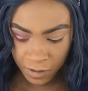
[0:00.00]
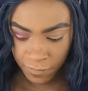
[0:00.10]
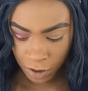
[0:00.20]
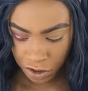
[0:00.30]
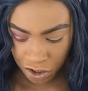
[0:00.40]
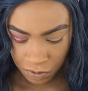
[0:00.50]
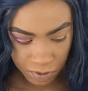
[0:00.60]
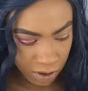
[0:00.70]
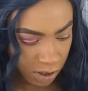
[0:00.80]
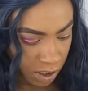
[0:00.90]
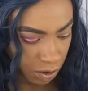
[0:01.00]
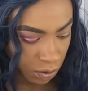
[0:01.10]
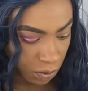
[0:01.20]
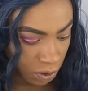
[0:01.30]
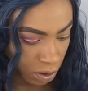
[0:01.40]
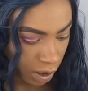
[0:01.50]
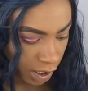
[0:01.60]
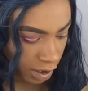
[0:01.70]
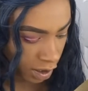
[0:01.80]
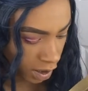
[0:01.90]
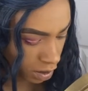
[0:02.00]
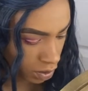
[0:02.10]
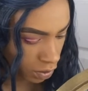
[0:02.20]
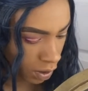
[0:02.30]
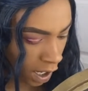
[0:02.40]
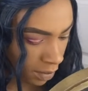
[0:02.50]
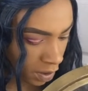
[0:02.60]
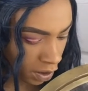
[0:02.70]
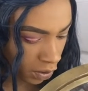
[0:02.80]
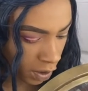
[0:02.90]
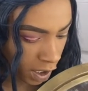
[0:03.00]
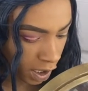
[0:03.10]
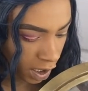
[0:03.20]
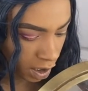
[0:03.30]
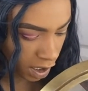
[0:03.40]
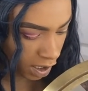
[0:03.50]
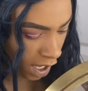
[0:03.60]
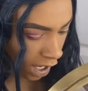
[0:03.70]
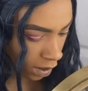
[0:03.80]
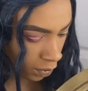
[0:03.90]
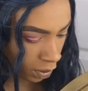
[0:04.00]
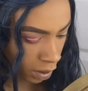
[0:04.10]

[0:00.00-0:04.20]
can't function without an inner corner highlight, so I'm gonna go ahead and add